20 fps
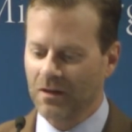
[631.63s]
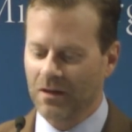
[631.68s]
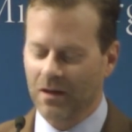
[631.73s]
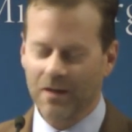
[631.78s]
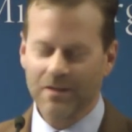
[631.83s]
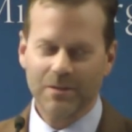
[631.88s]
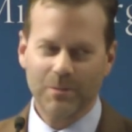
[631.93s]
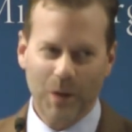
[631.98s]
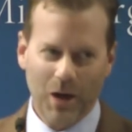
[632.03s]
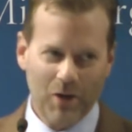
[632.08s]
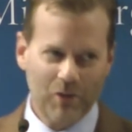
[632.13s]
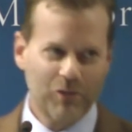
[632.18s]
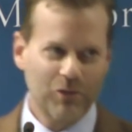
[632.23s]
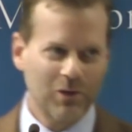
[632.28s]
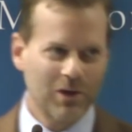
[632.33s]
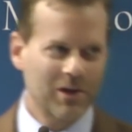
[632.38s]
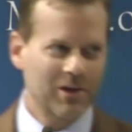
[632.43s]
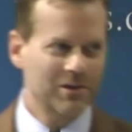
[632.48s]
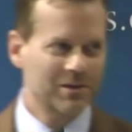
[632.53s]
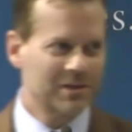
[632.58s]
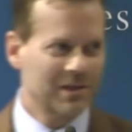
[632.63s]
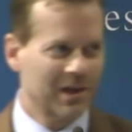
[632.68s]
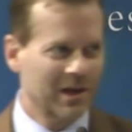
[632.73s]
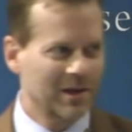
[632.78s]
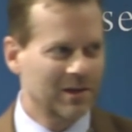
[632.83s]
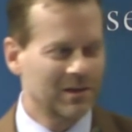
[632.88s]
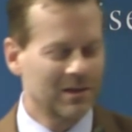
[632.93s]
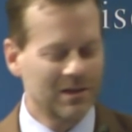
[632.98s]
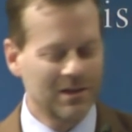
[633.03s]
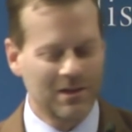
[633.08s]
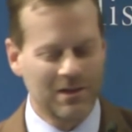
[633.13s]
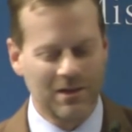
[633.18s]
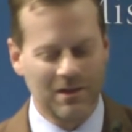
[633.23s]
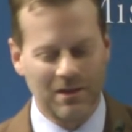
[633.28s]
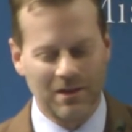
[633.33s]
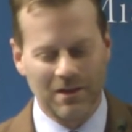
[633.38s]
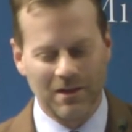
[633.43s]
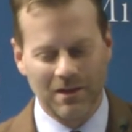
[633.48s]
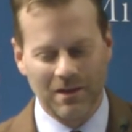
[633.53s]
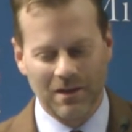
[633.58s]
Now, that's a mouthful, I understand.
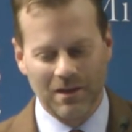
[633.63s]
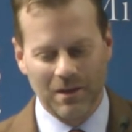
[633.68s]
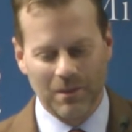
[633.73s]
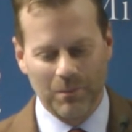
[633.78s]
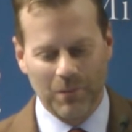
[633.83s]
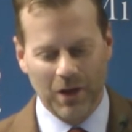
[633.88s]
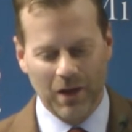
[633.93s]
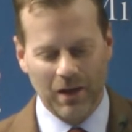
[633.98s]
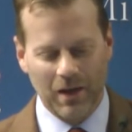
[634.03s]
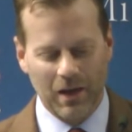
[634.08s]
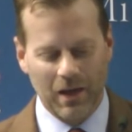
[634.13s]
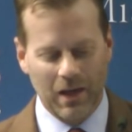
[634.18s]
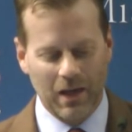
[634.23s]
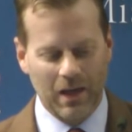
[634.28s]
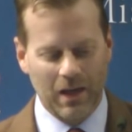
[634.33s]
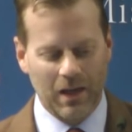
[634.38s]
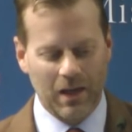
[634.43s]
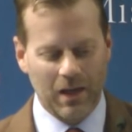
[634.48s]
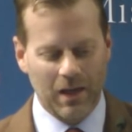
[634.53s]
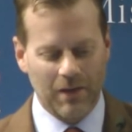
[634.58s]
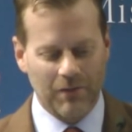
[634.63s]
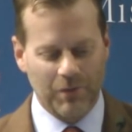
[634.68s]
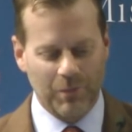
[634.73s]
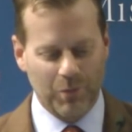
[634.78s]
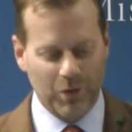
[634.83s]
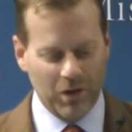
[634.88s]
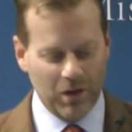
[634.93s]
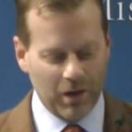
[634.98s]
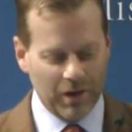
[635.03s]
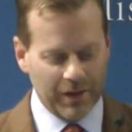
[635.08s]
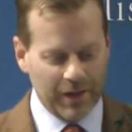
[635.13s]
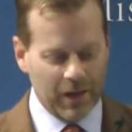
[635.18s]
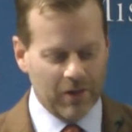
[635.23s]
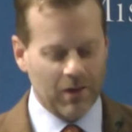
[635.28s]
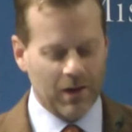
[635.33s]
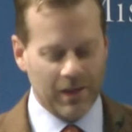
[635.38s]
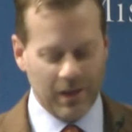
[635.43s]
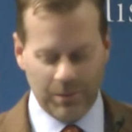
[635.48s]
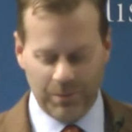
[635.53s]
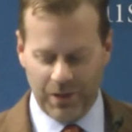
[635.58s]
But if you put it all
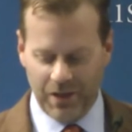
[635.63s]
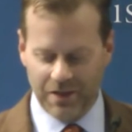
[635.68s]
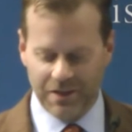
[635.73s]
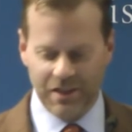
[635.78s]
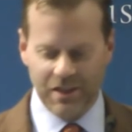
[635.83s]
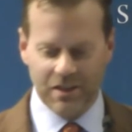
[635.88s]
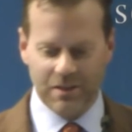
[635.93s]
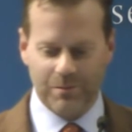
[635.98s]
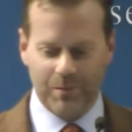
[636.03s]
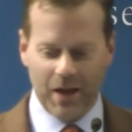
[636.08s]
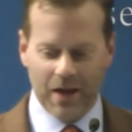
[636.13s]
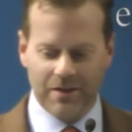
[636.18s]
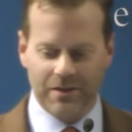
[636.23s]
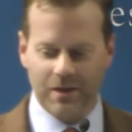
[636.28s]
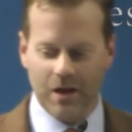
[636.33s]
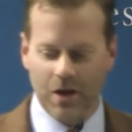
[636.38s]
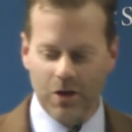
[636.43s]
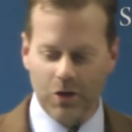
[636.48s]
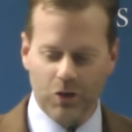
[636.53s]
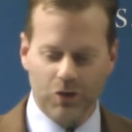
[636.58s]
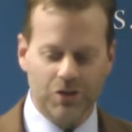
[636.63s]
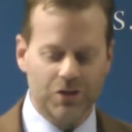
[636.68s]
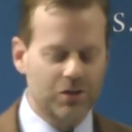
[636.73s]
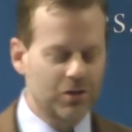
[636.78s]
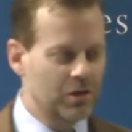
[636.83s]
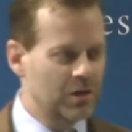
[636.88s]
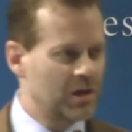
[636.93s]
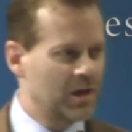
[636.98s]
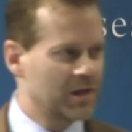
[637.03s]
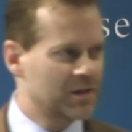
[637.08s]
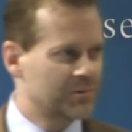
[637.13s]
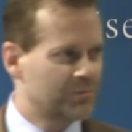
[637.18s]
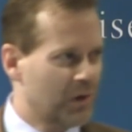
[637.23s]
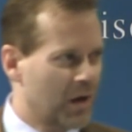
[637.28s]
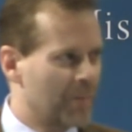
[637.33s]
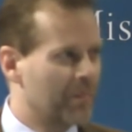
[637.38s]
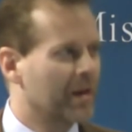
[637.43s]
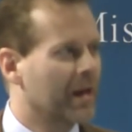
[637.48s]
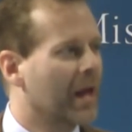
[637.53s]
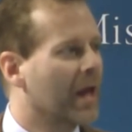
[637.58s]
together, I think PC is best understood as
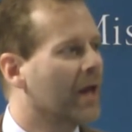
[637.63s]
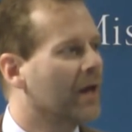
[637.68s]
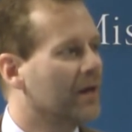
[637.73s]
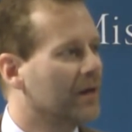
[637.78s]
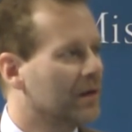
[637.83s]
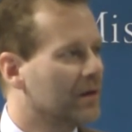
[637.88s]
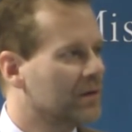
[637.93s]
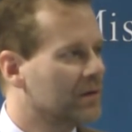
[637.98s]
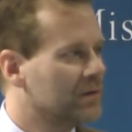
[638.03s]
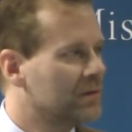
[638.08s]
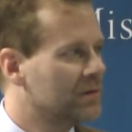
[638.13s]
propaganda.